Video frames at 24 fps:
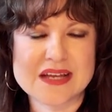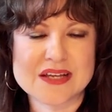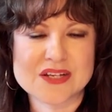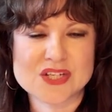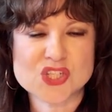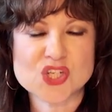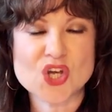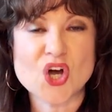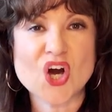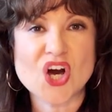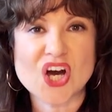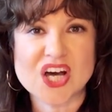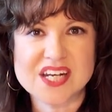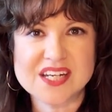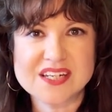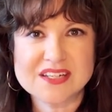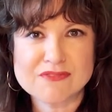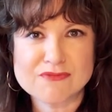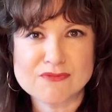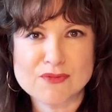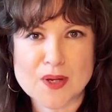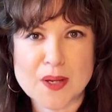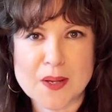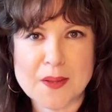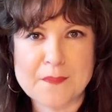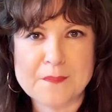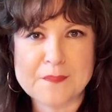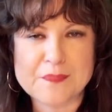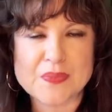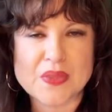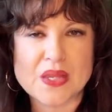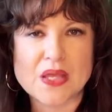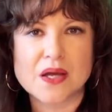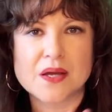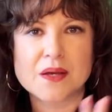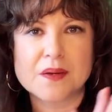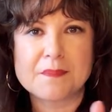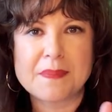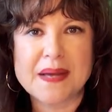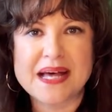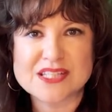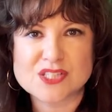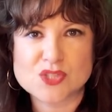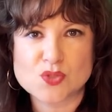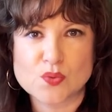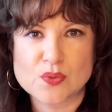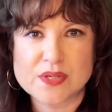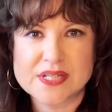Sean from
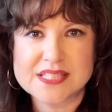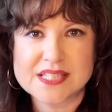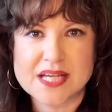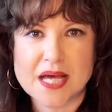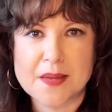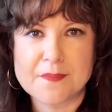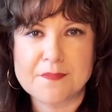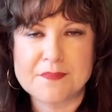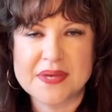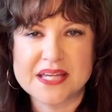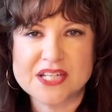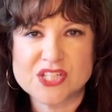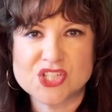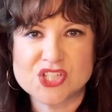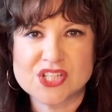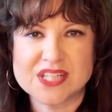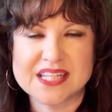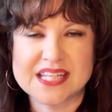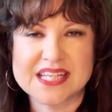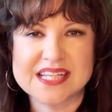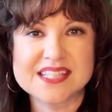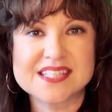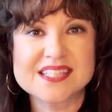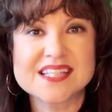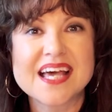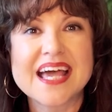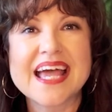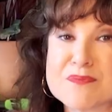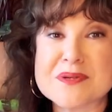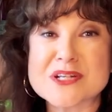Pastori Time mentioned this,